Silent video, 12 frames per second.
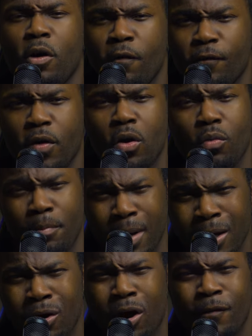M O F O
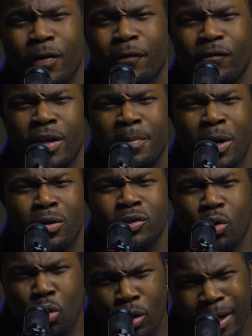men offering
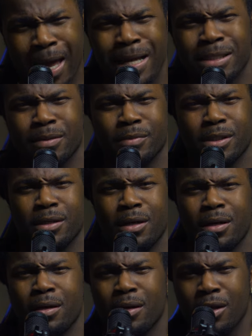females orgasms.
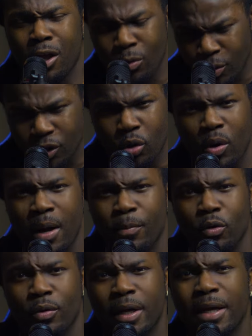Good, we're so
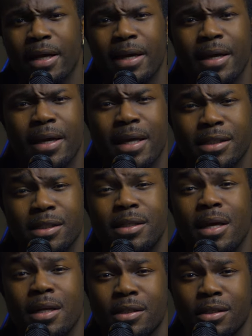humble. It's
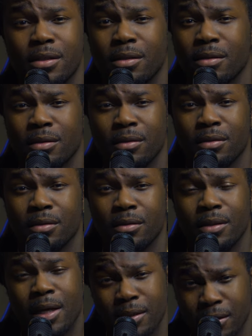stitched,
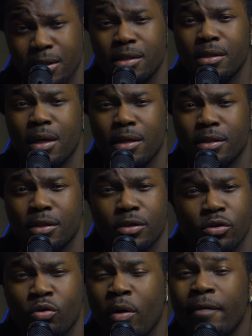nicely
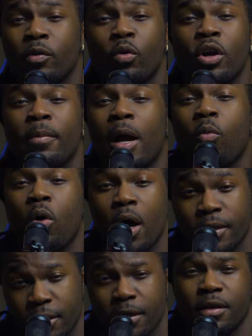stitched, so you don't have to worry about
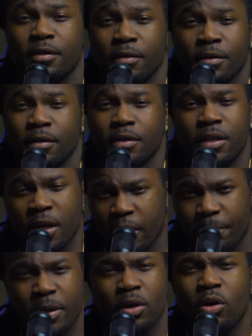washing it. It's not
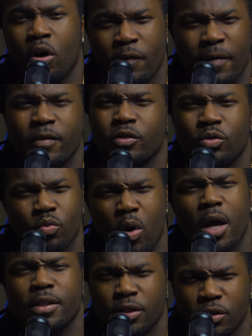gonna peel off after two
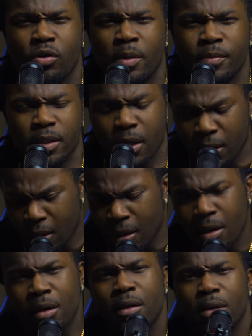washes. You know what I'm saying?
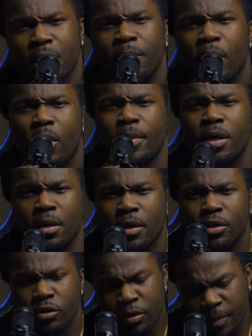Email me,
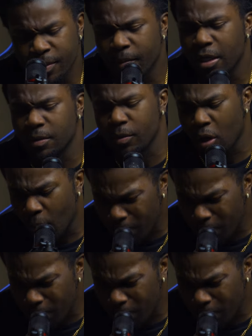description box below.